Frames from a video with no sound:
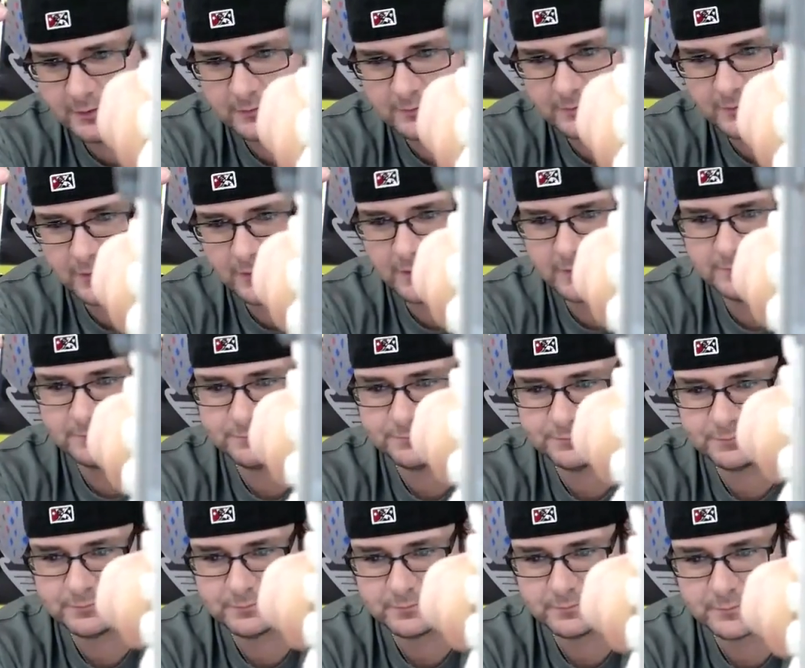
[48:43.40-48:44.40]
So
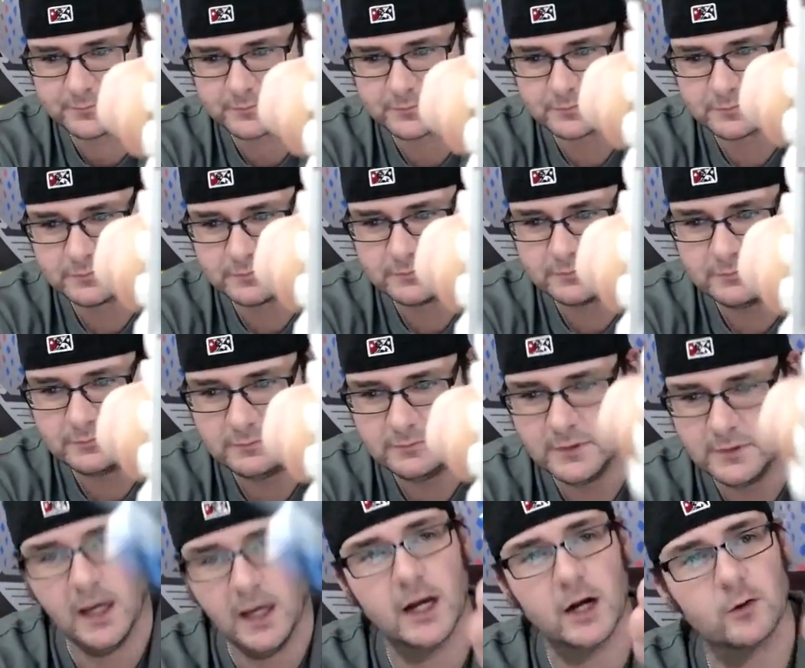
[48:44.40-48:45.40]

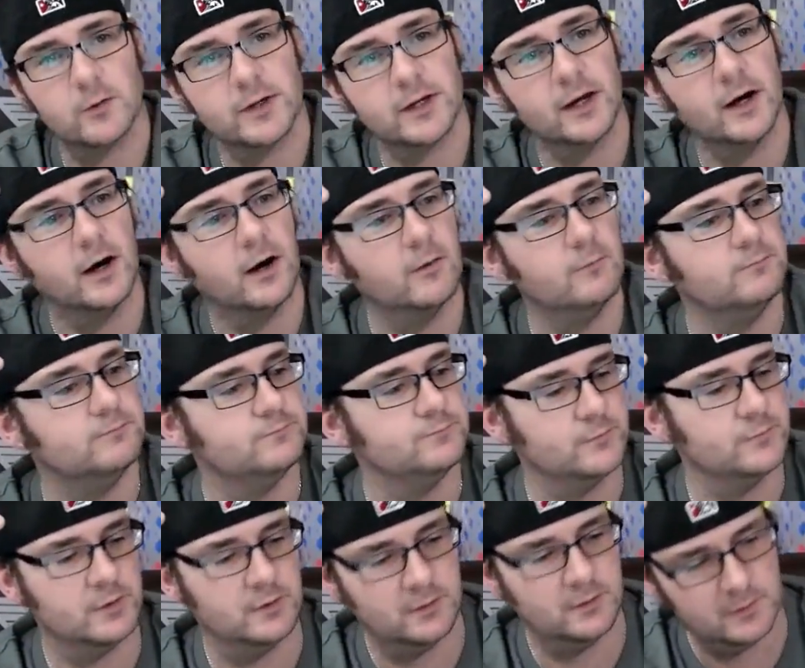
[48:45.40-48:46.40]
there we go.
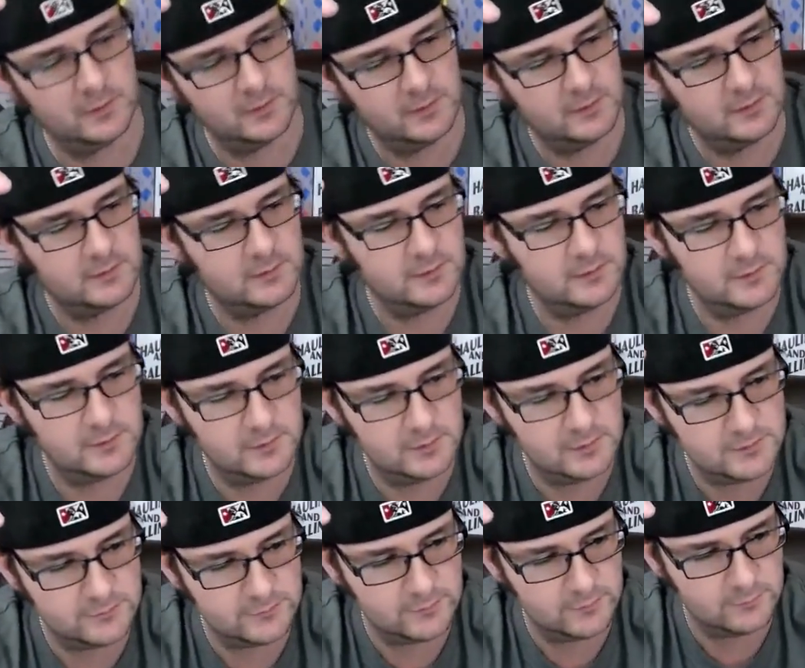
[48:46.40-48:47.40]

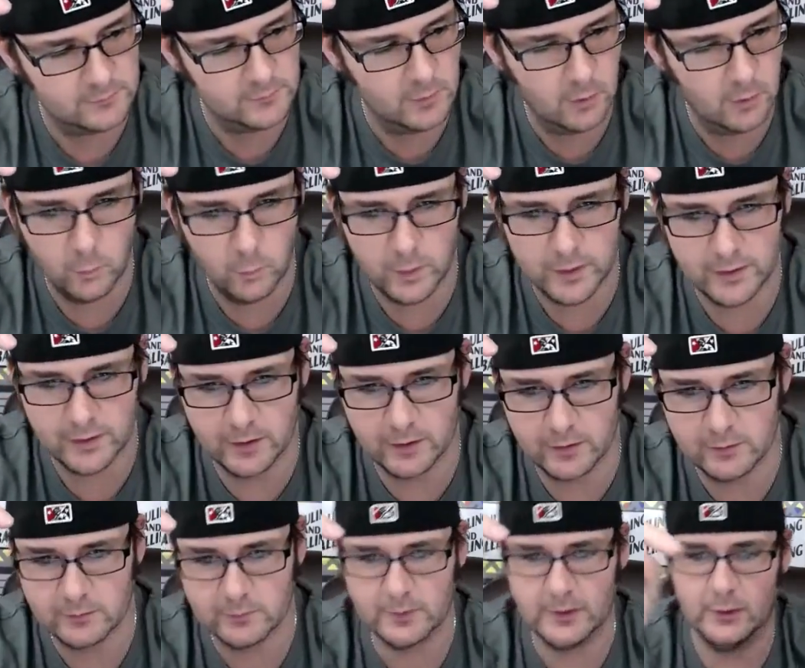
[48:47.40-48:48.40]
So no
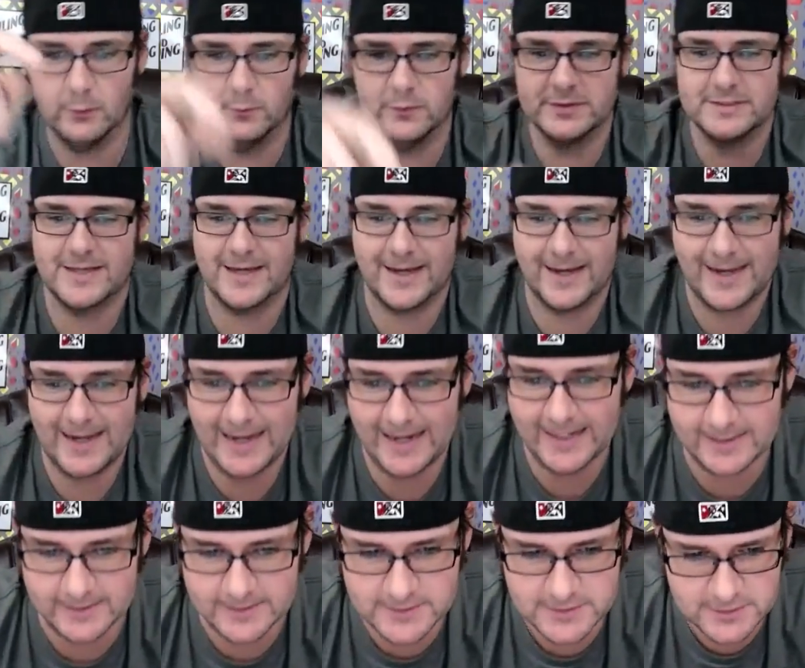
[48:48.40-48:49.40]
winner. It was
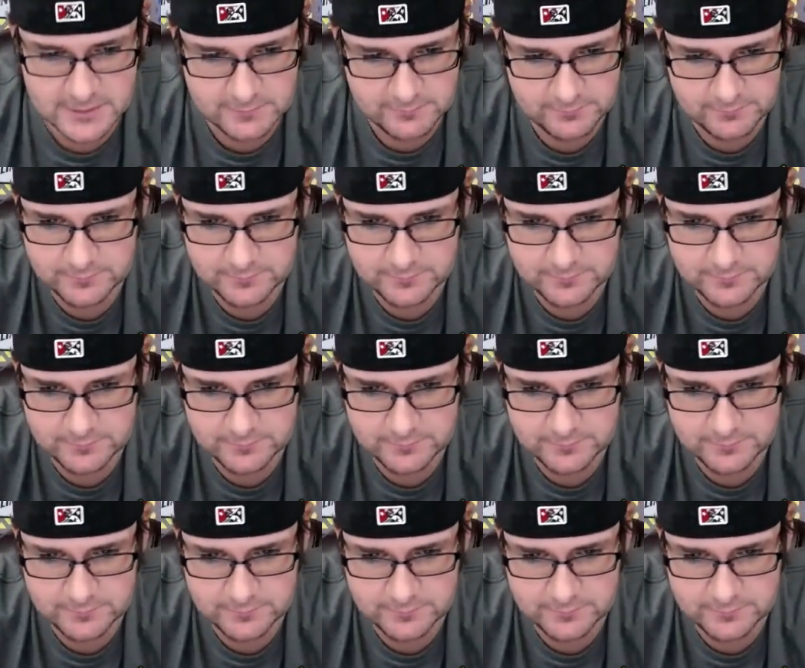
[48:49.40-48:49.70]
Carnage.